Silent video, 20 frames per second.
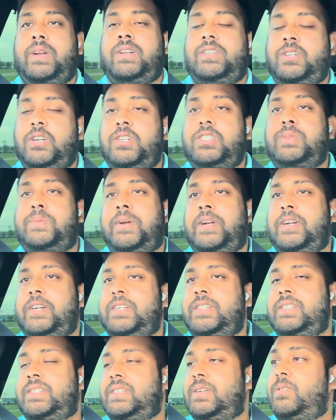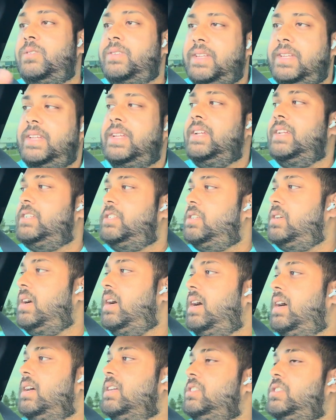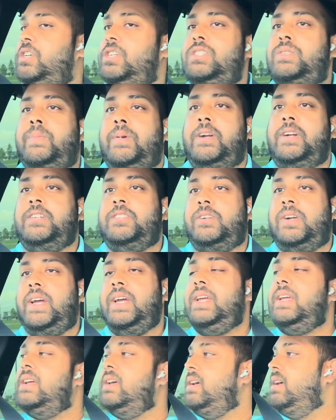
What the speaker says: church marriage, or they did church marriage, right?